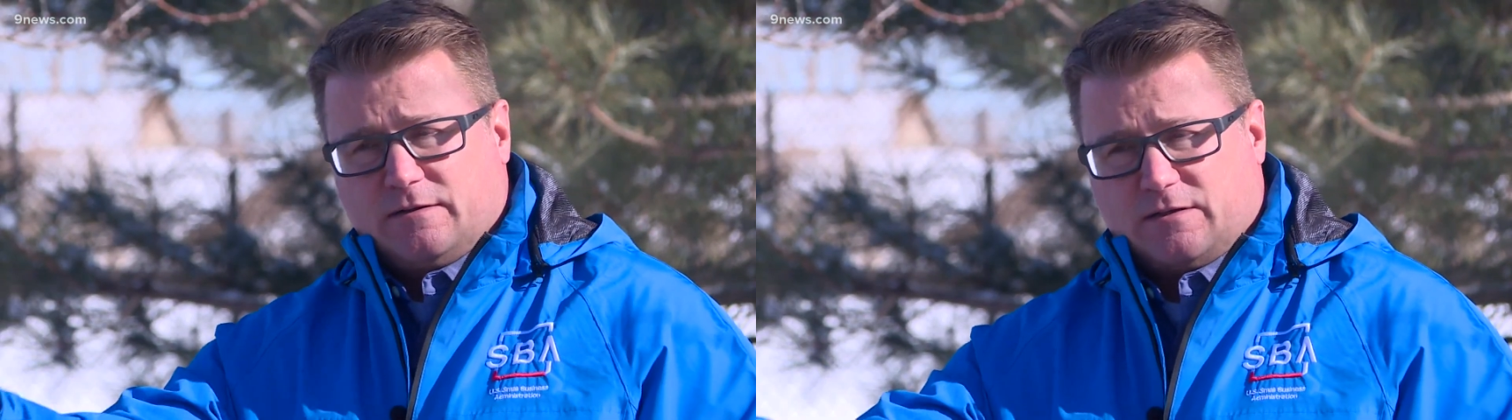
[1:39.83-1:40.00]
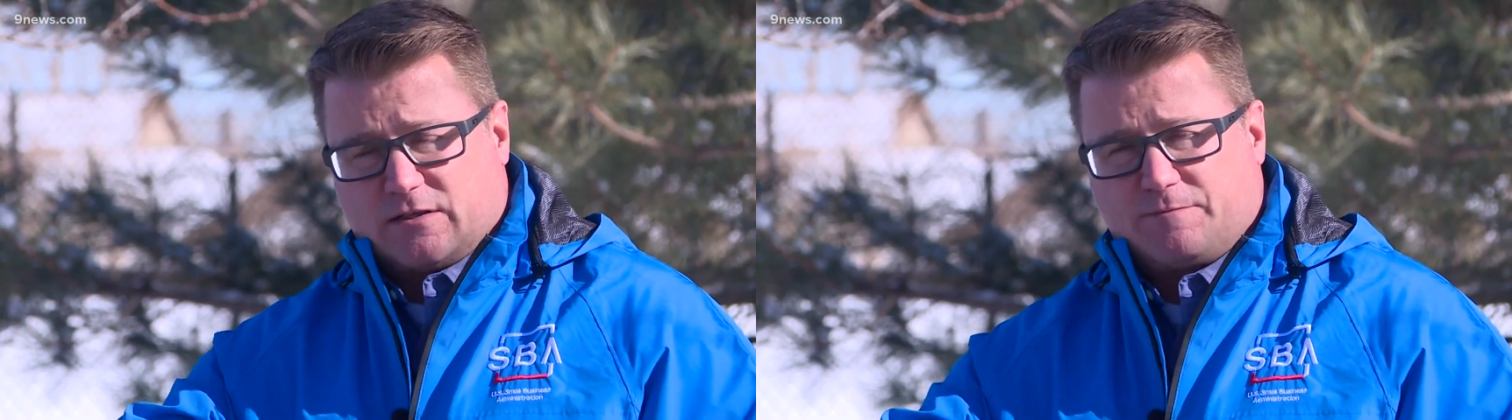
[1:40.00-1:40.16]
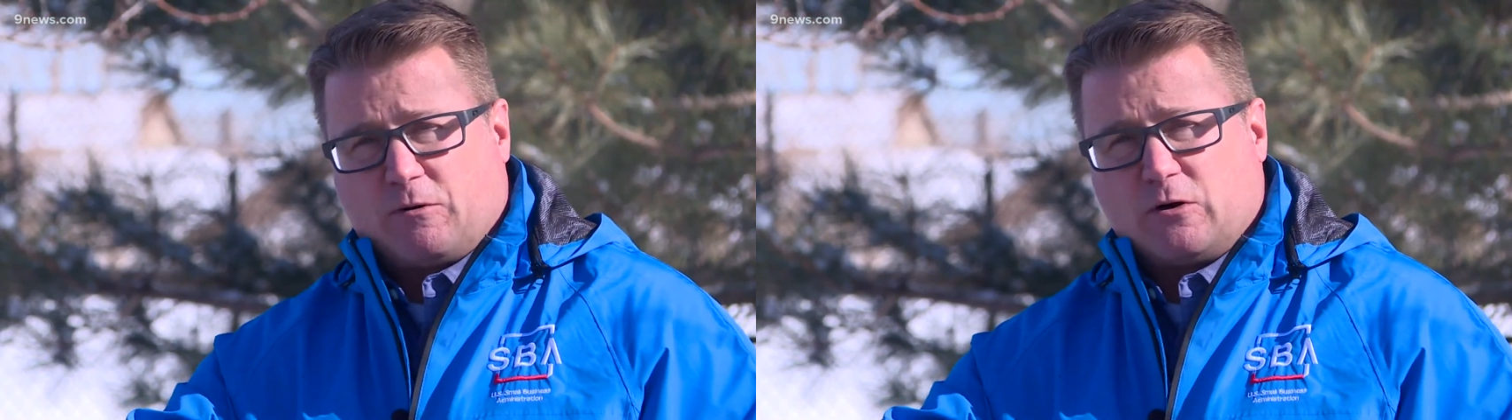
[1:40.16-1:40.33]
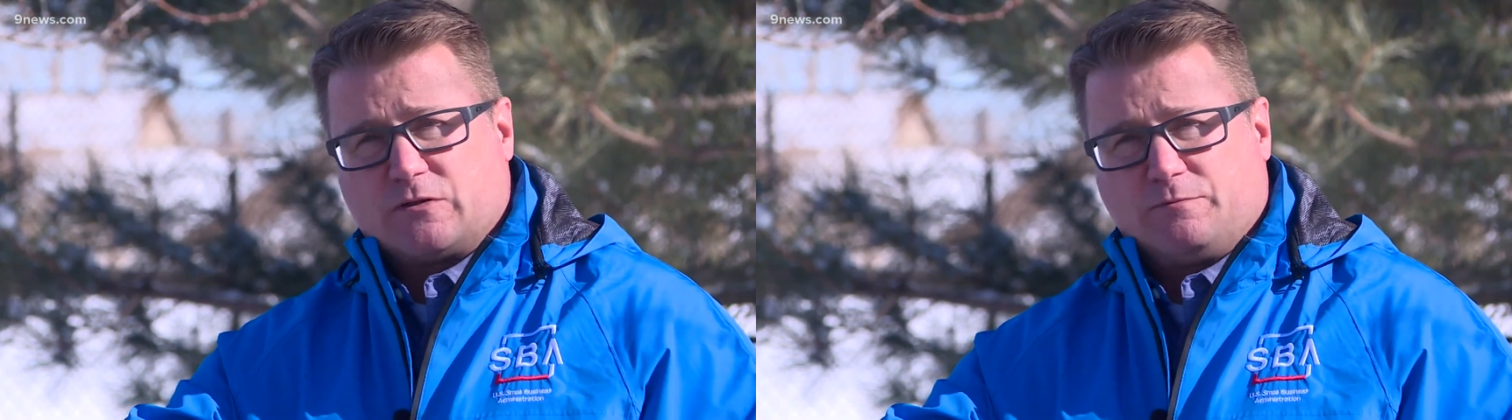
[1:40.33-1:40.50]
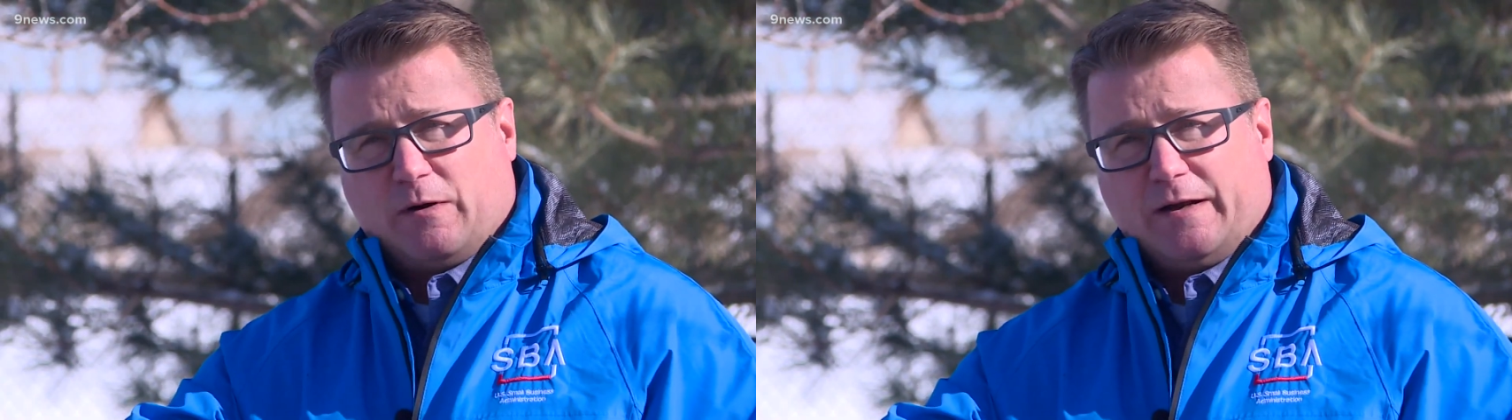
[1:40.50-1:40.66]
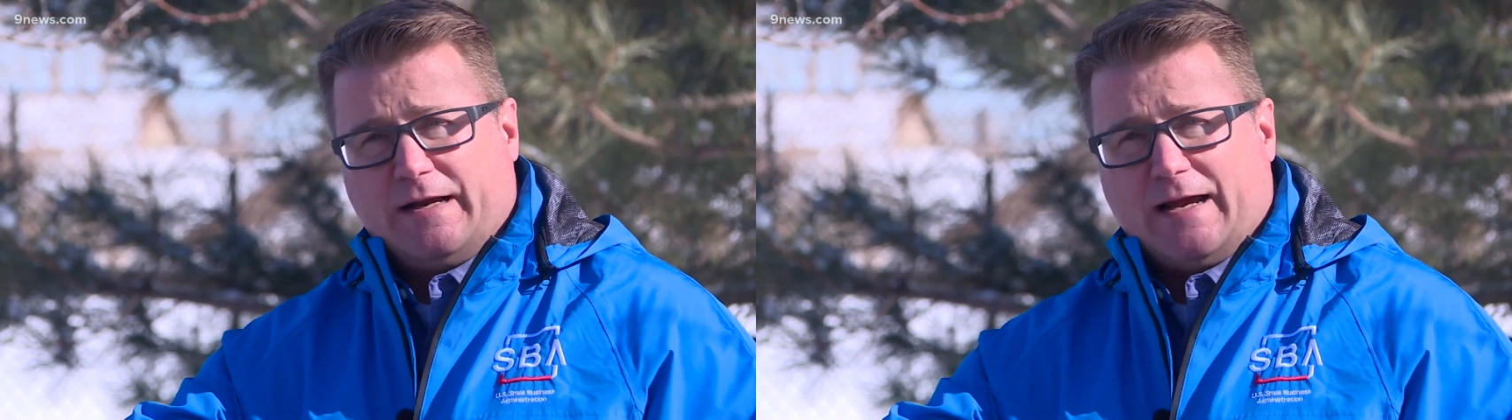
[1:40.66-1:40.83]
disperse
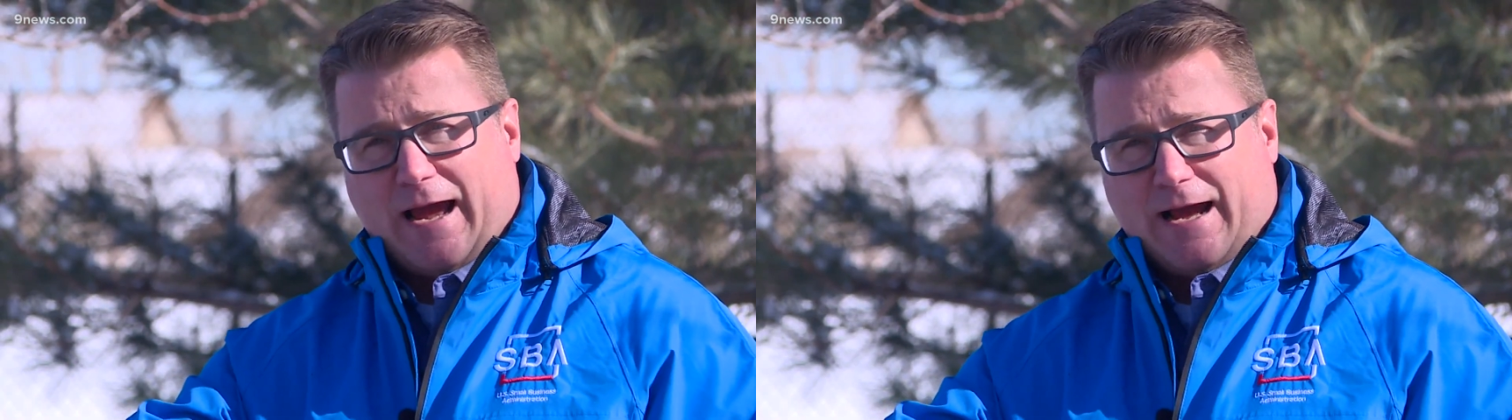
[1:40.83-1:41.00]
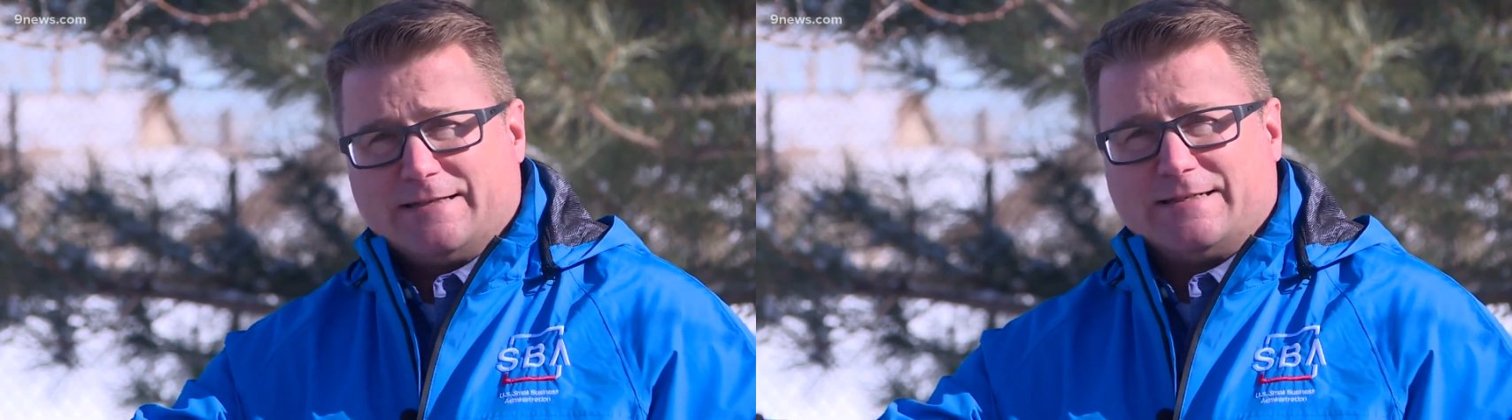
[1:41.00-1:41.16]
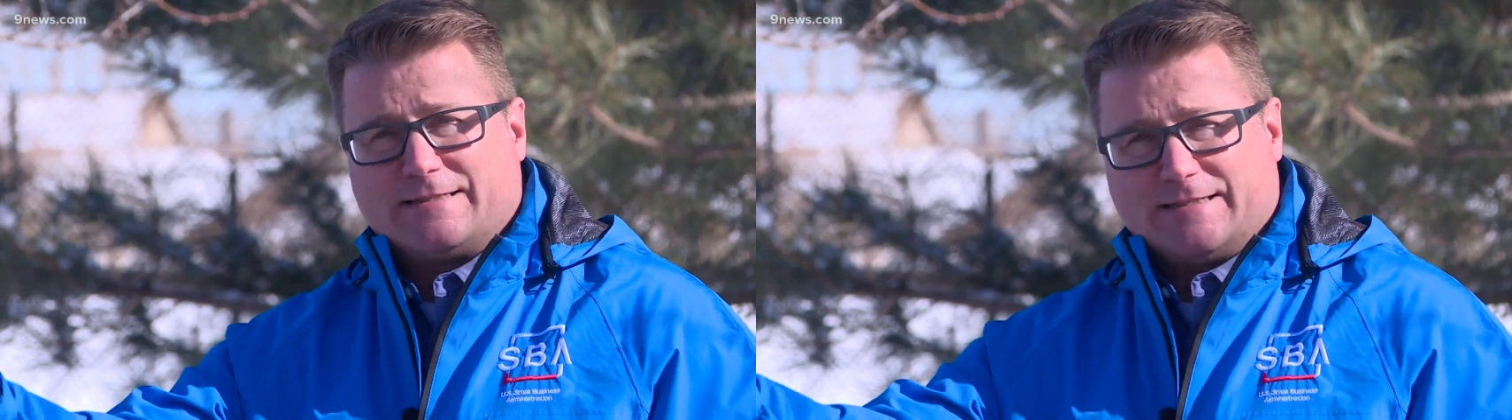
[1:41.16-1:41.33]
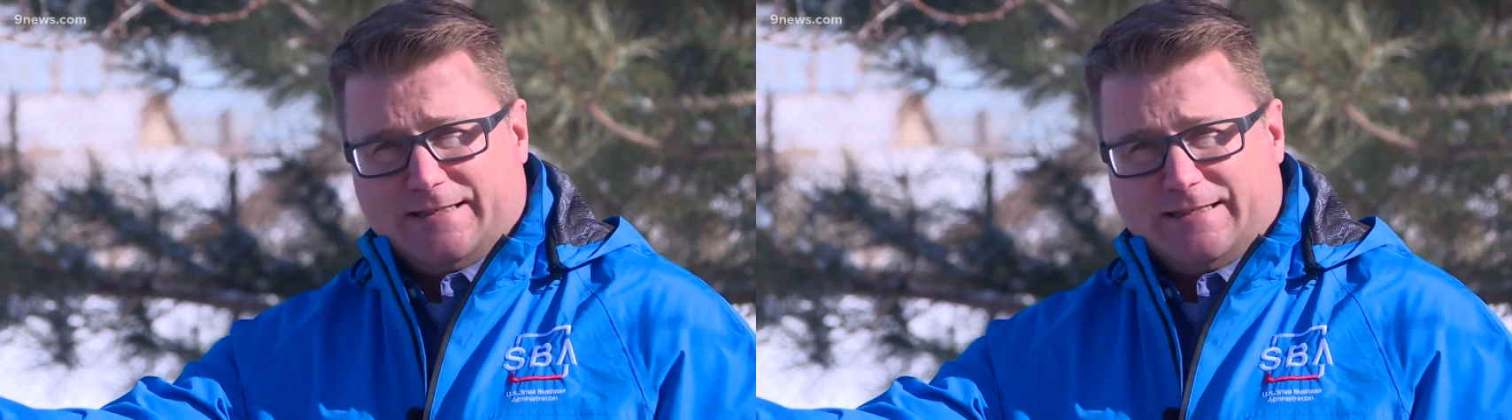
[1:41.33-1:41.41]
money as it's